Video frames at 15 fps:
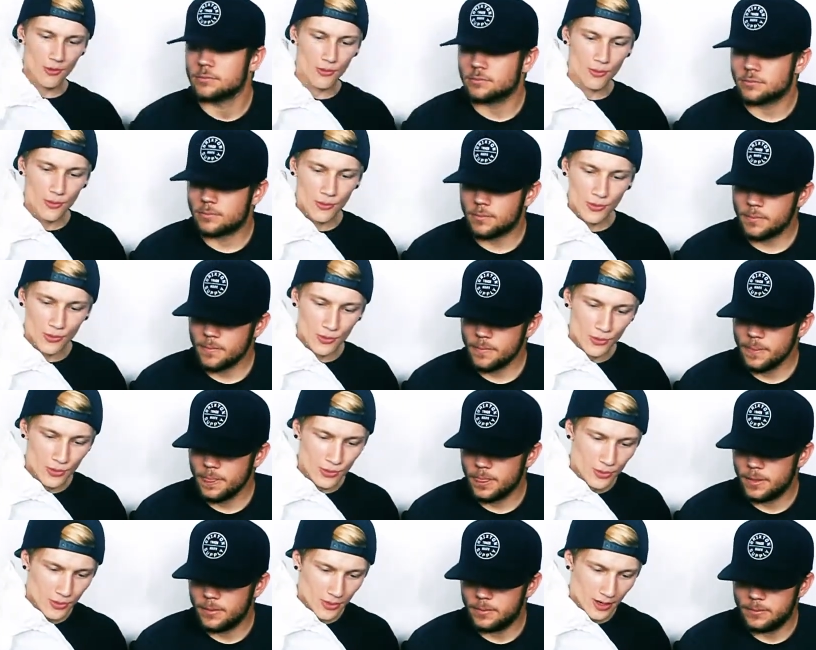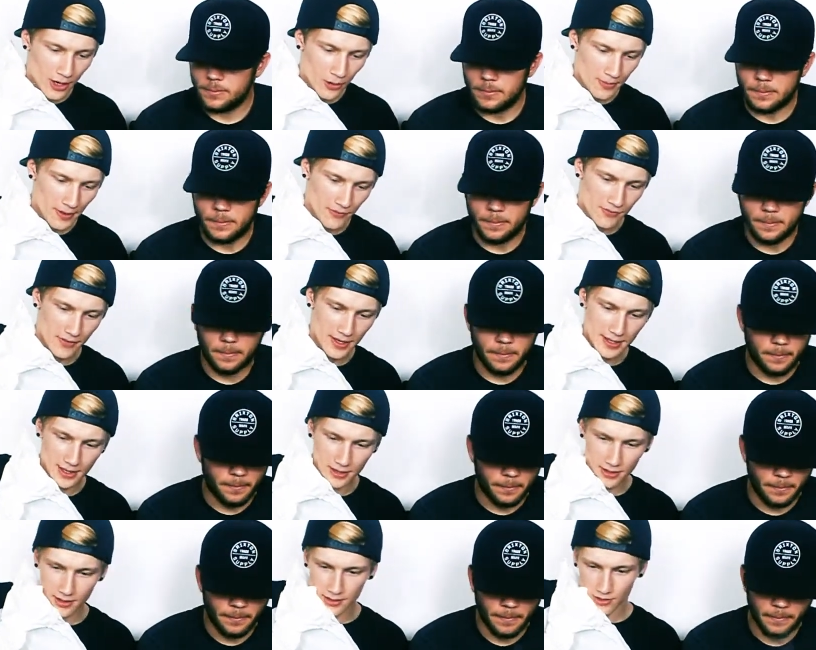Speaker 1: cool. Ooh, I hope they fit. They
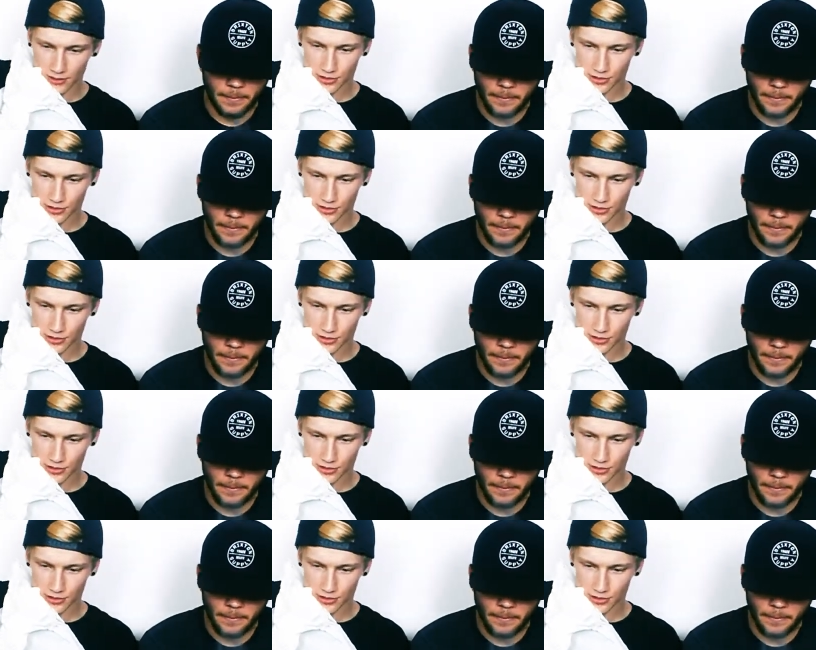look a little